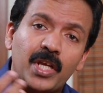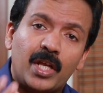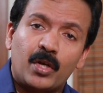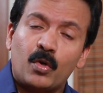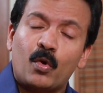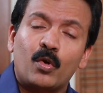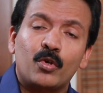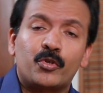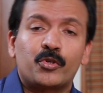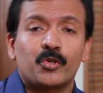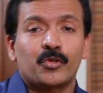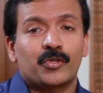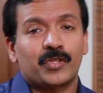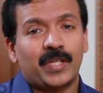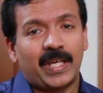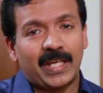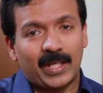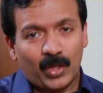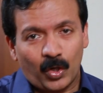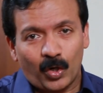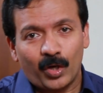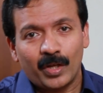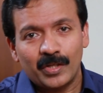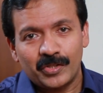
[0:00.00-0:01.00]
and also
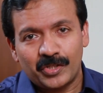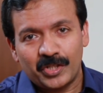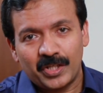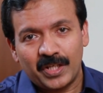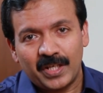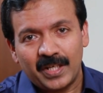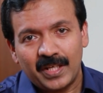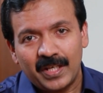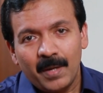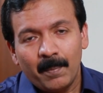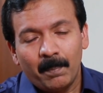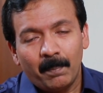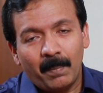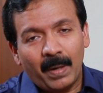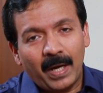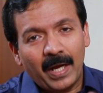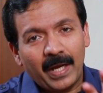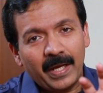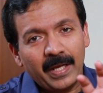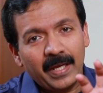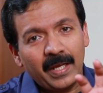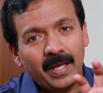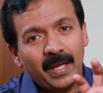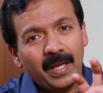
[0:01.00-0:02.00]
psychology
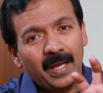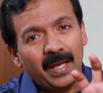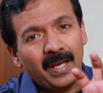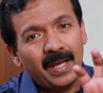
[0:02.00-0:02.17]
by